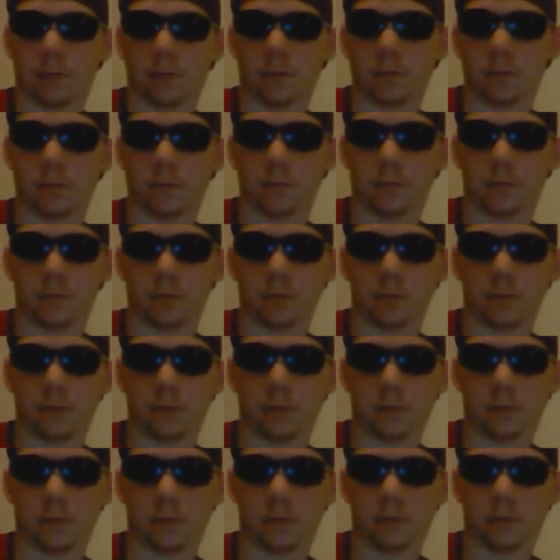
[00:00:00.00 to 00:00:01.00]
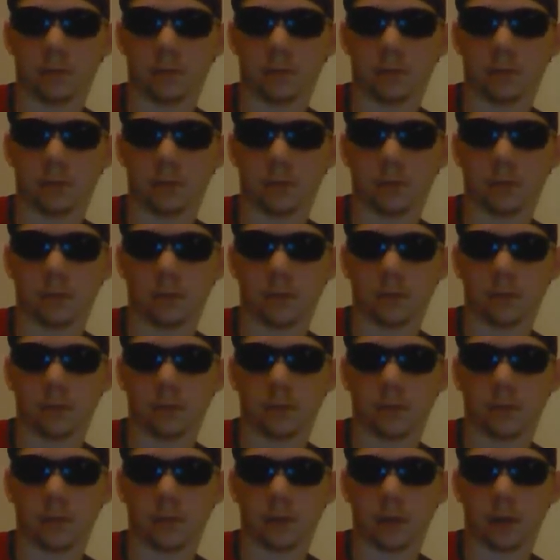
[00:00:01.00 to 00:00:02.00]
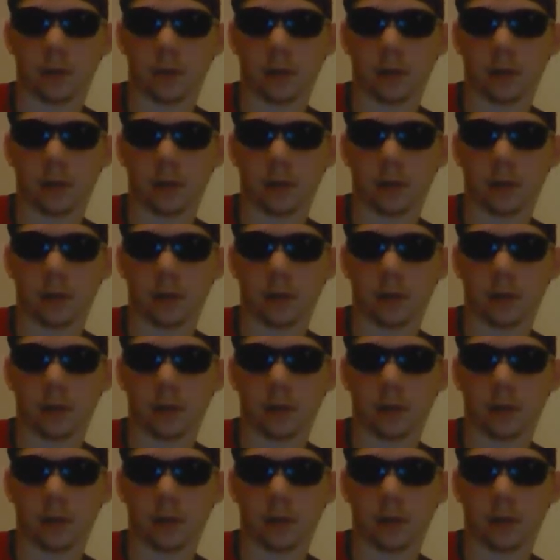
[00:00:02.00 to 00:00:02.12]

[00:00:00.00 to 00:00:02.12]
No one is speaking in this clip.